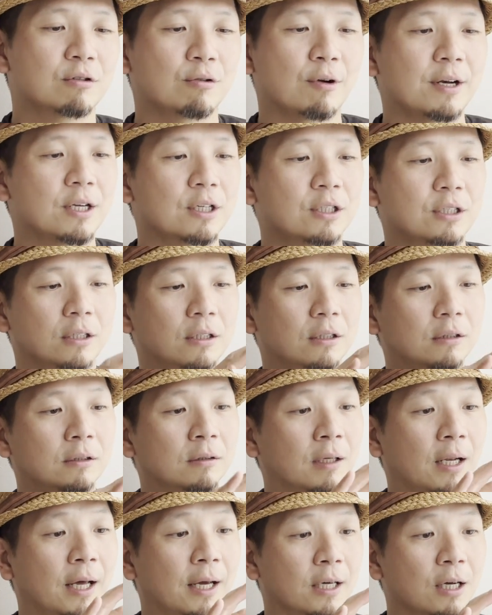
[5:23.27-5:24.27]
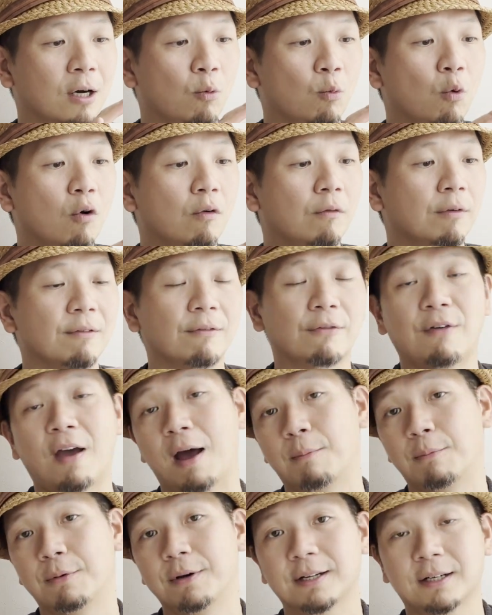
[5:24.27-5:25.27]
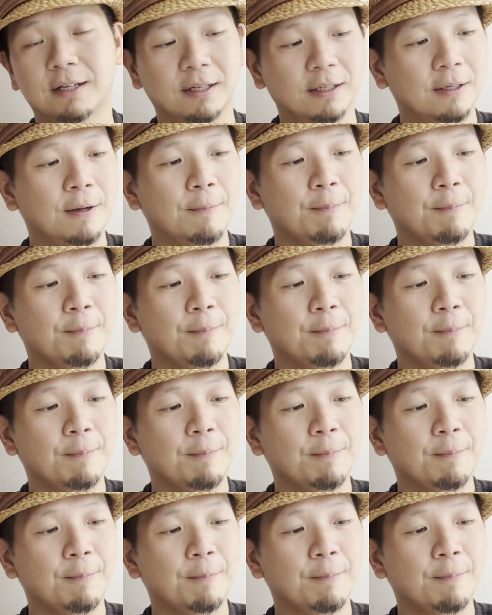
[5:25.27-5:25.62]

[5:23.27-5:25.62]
traditional like a woven fabric,